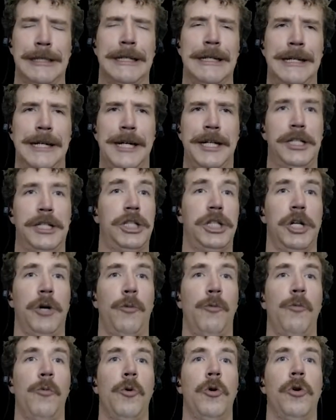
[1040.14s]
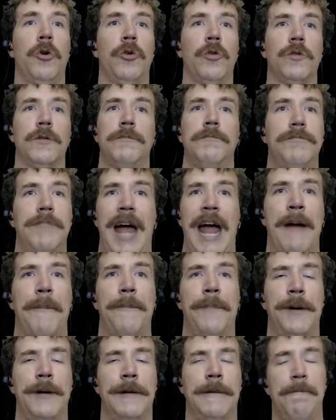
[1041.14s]
It's a world map.
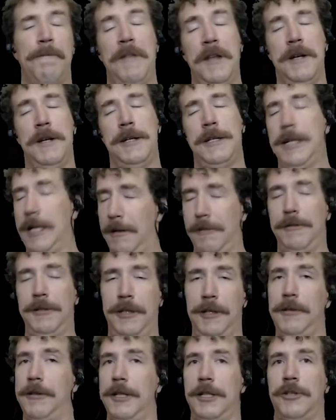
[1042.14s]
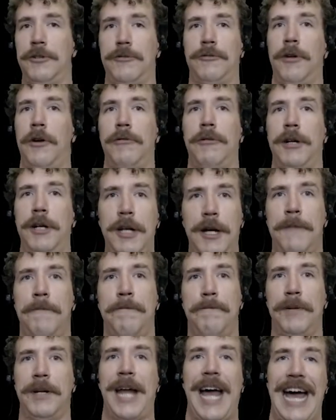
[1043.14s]
Didn't tell you this growing
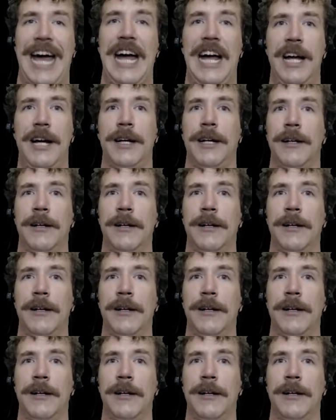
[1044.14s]
up, but I